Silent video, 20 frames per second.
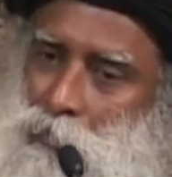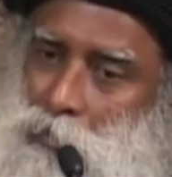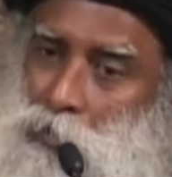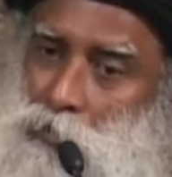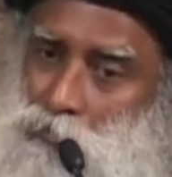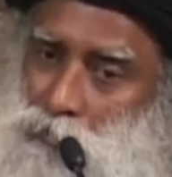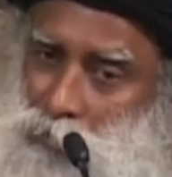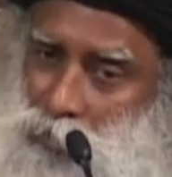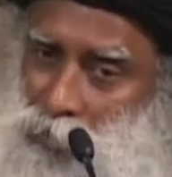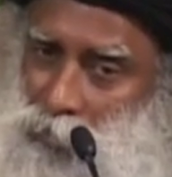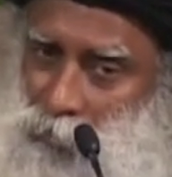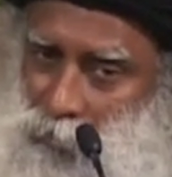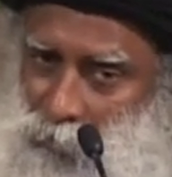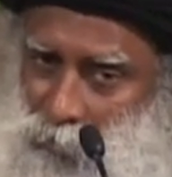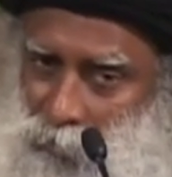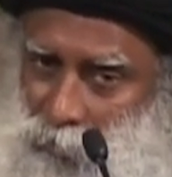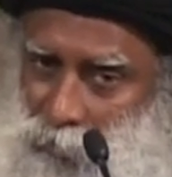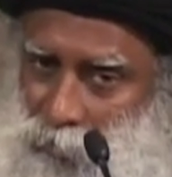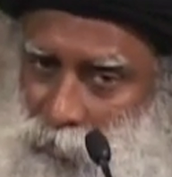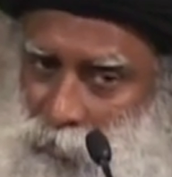The
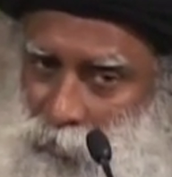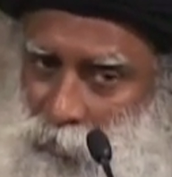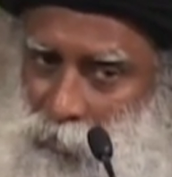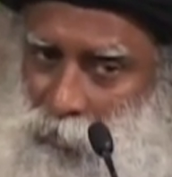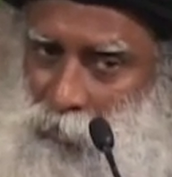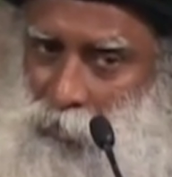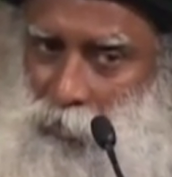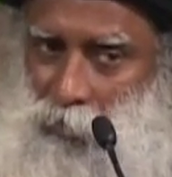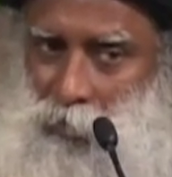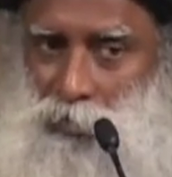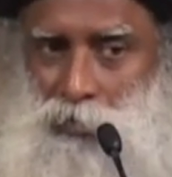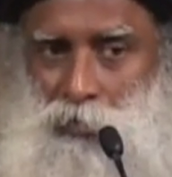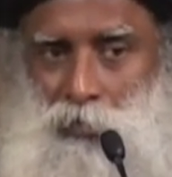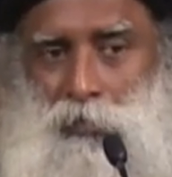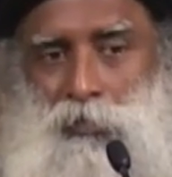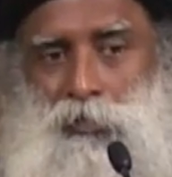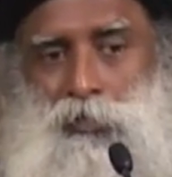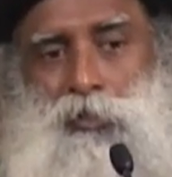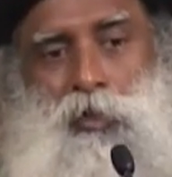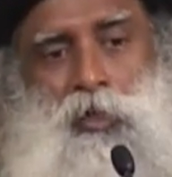fetus is
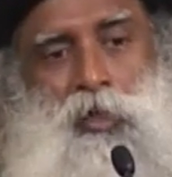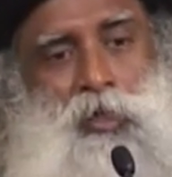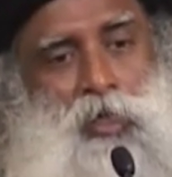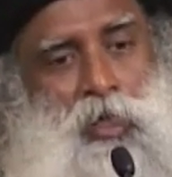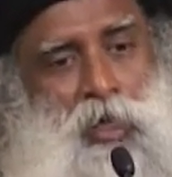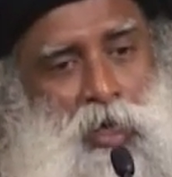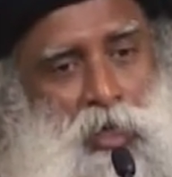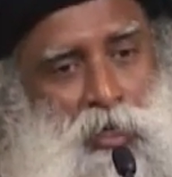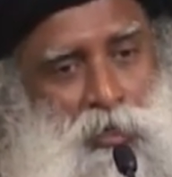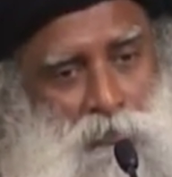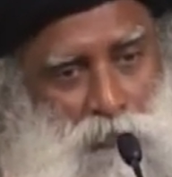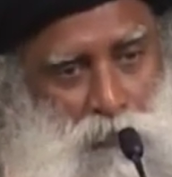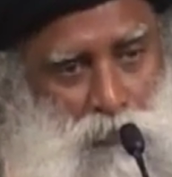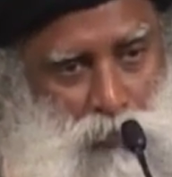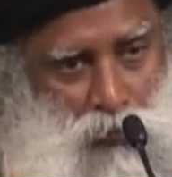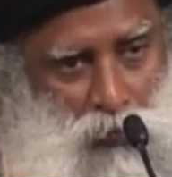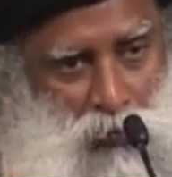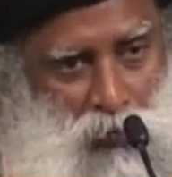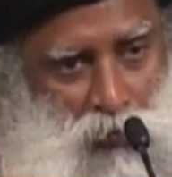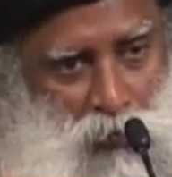also another kind of
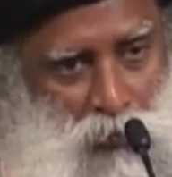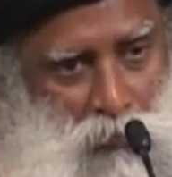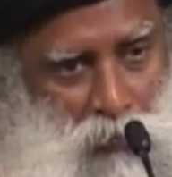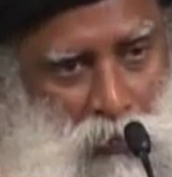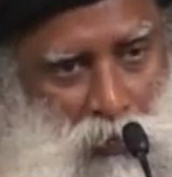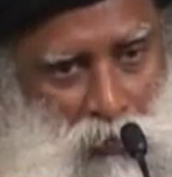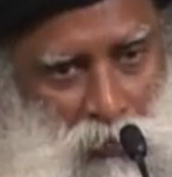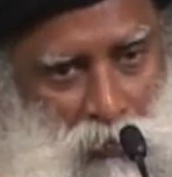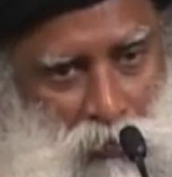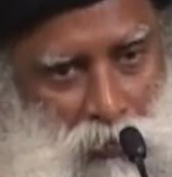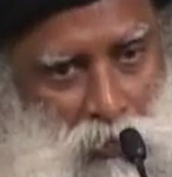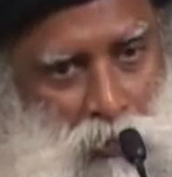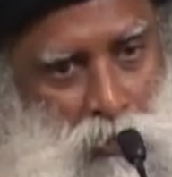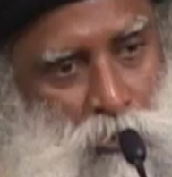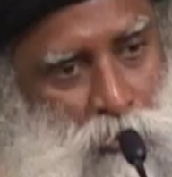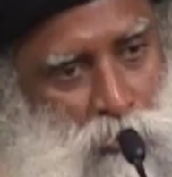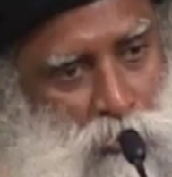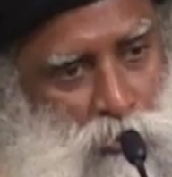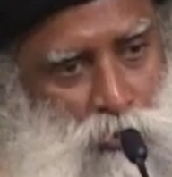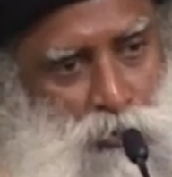incubator.
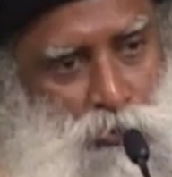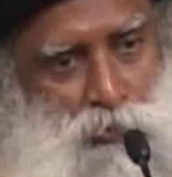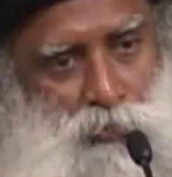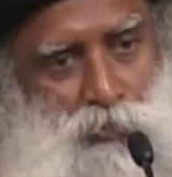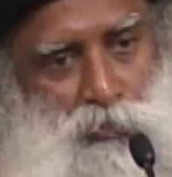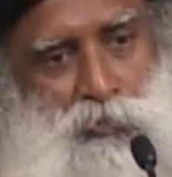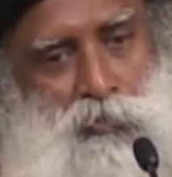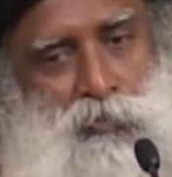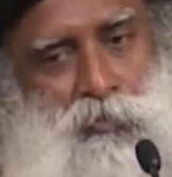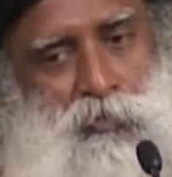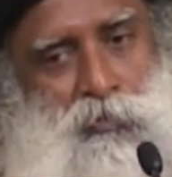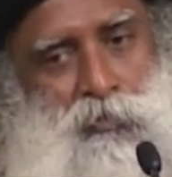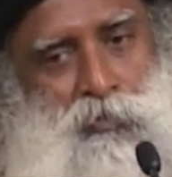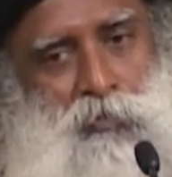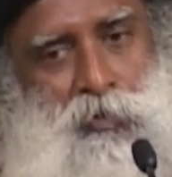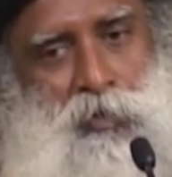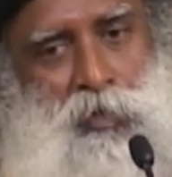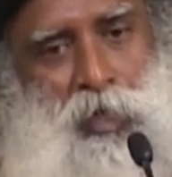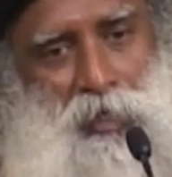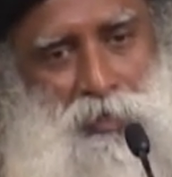You,
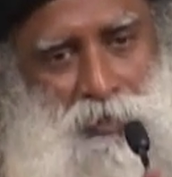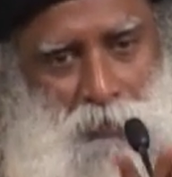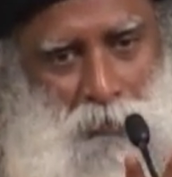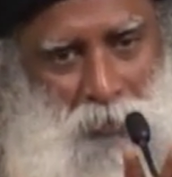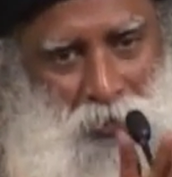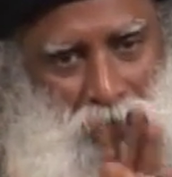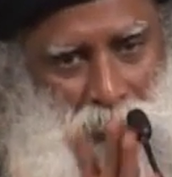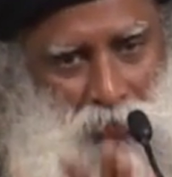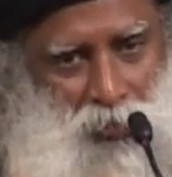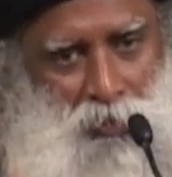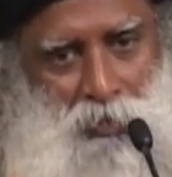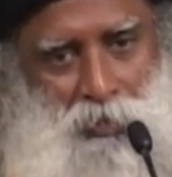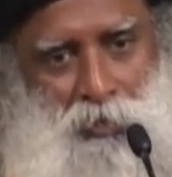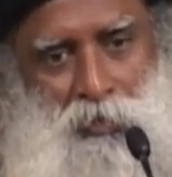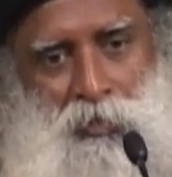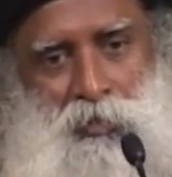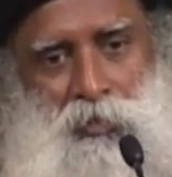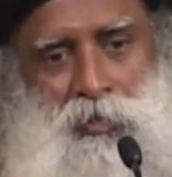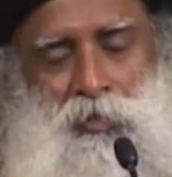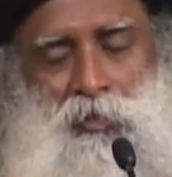as a body,
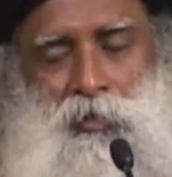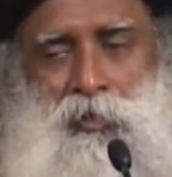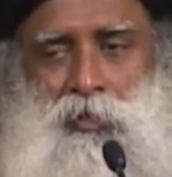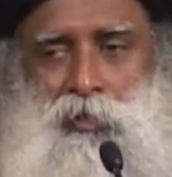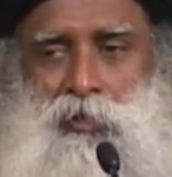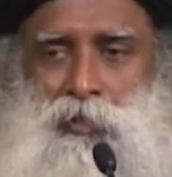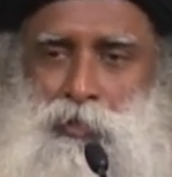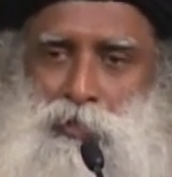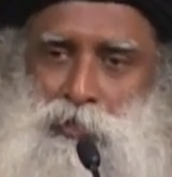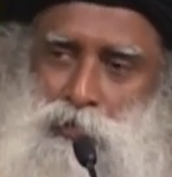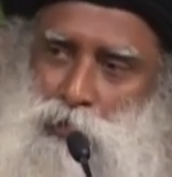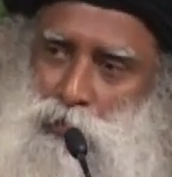is